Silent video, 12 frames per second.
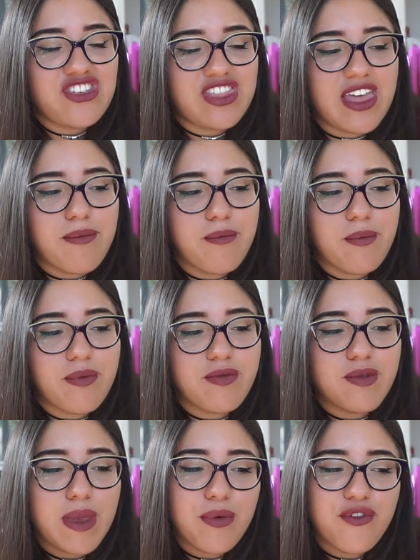they,
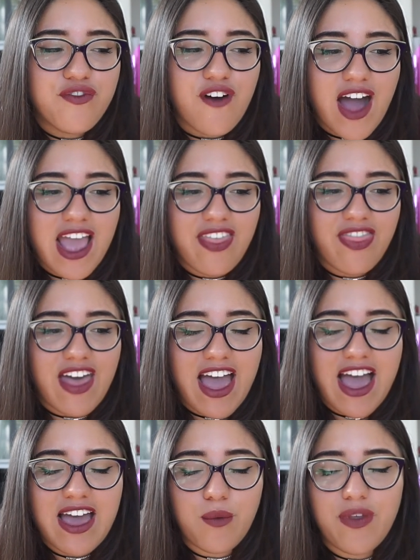people find
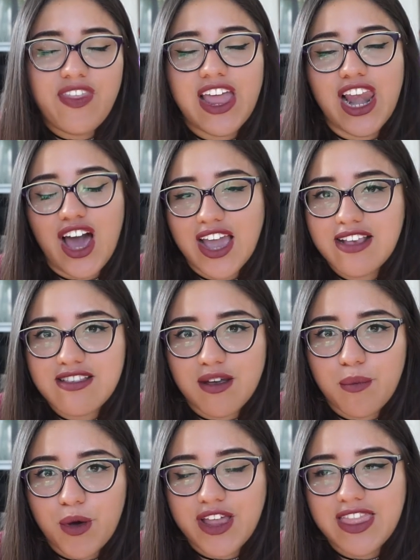that when they like
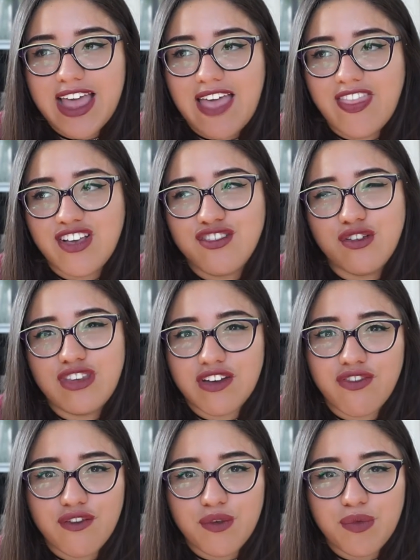someone and they're so
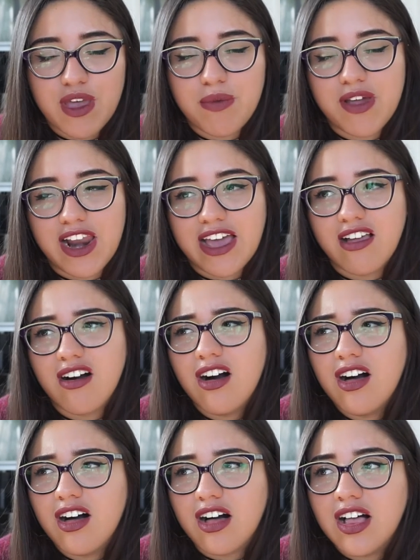different from them, they're like,
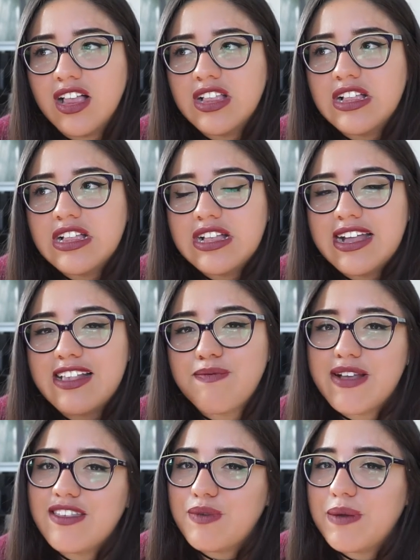oh, it's
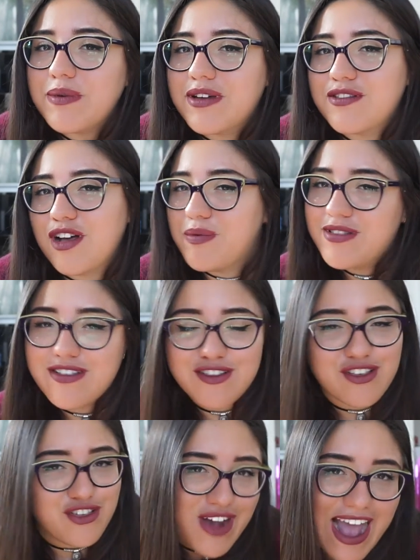meant to be because opposites
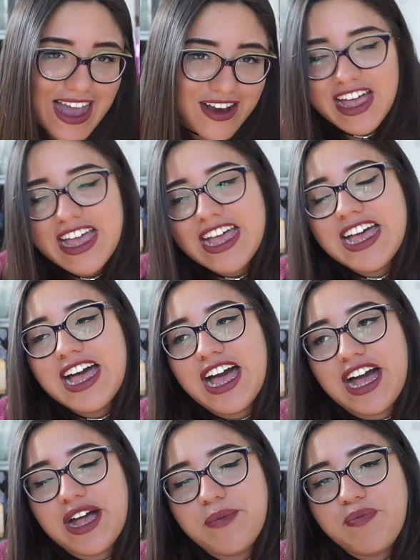attract.
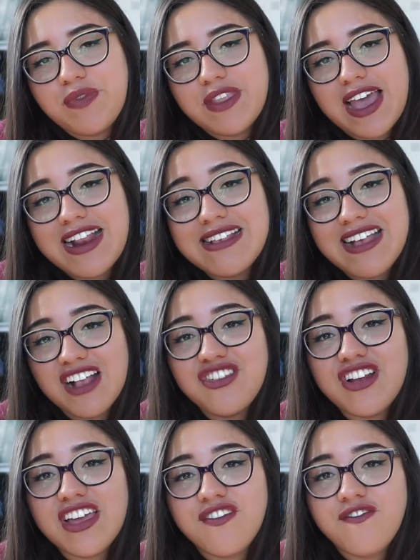Um, and it's
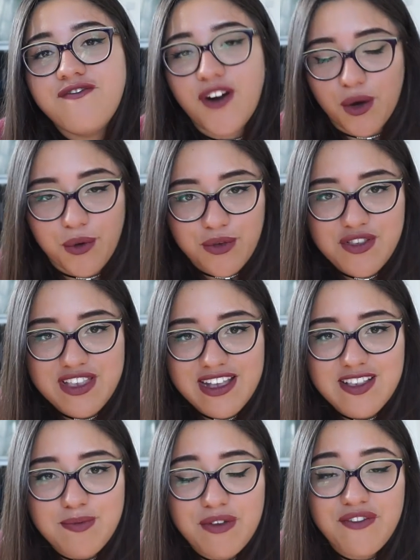actually false.
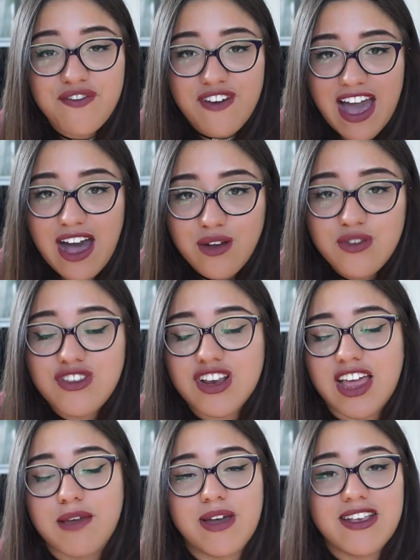It's been found
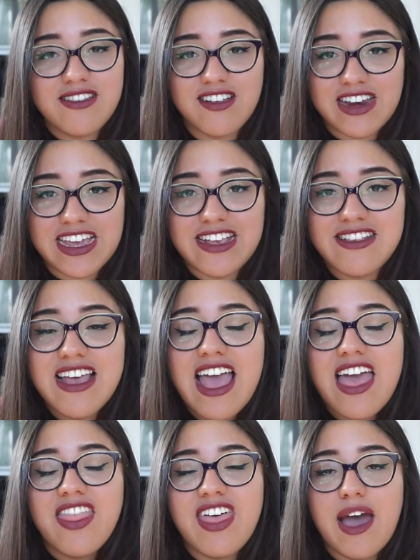like by studies
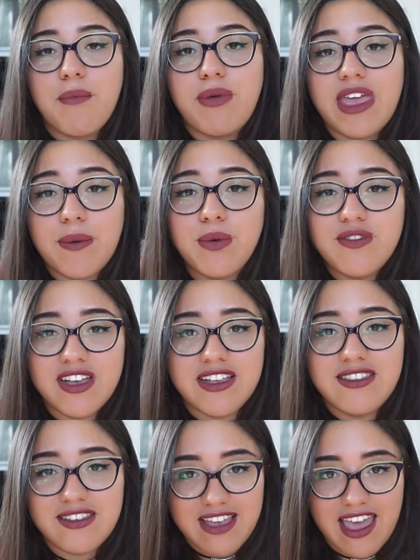that people
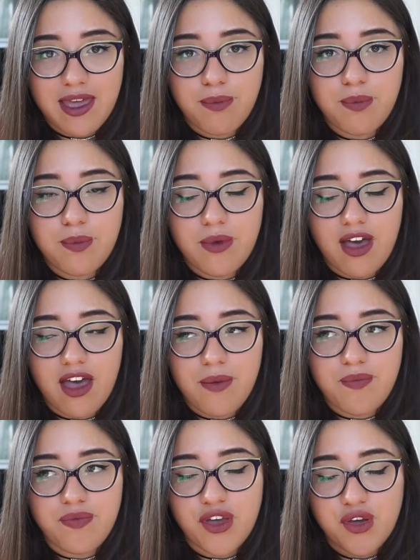tend to date
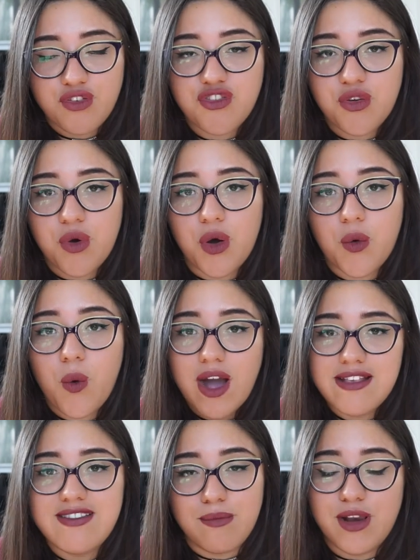Um, those who are
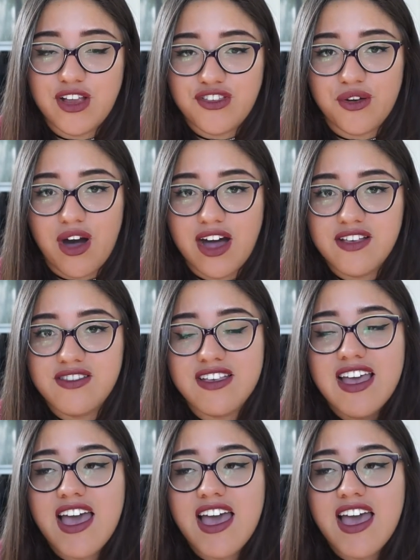quite similar to us,